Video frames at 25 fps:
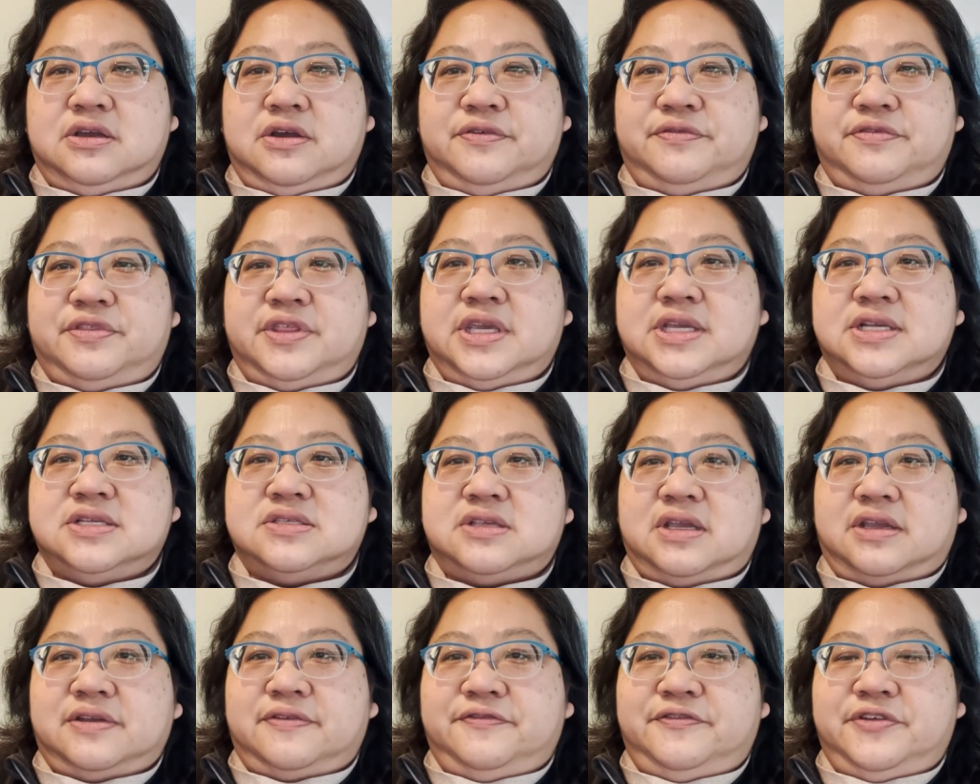of
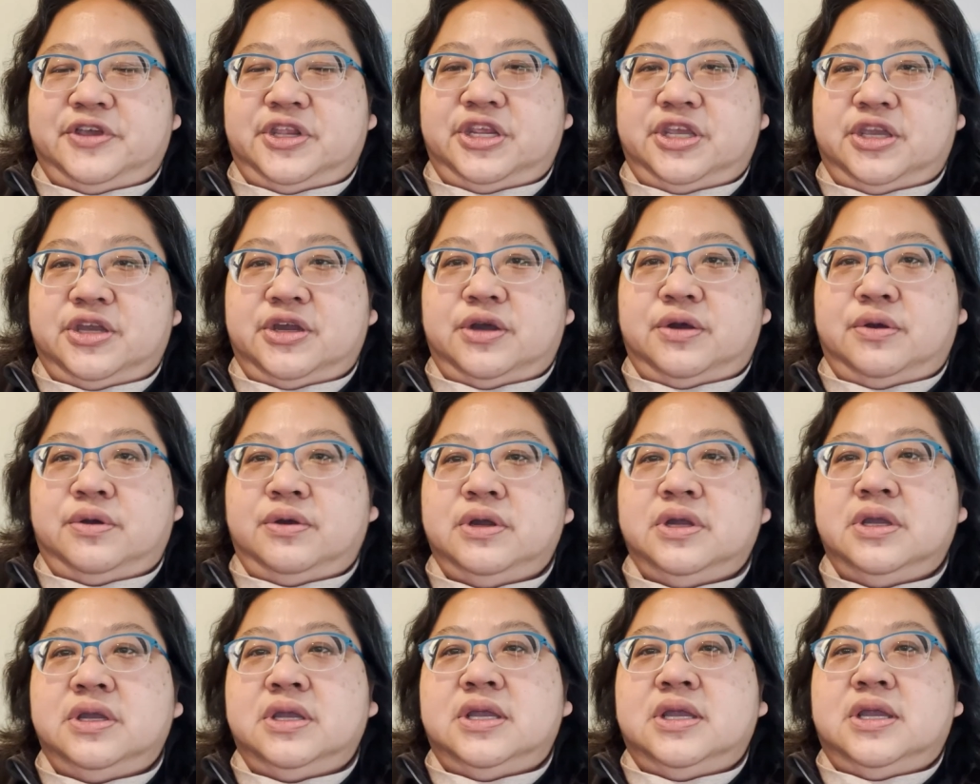things like
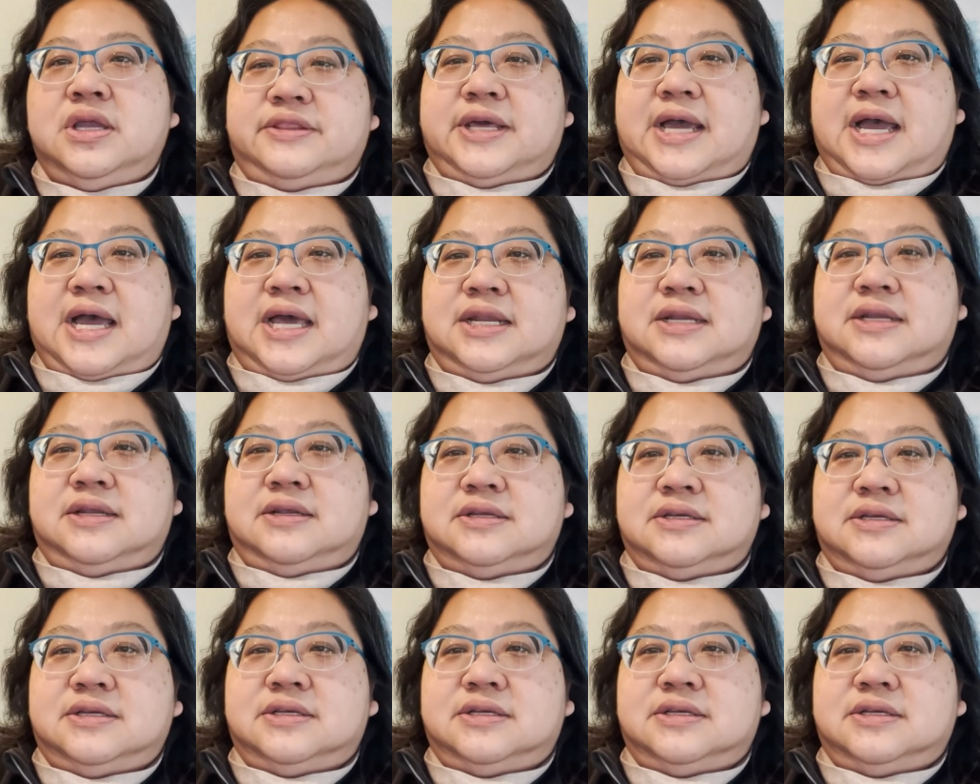video. That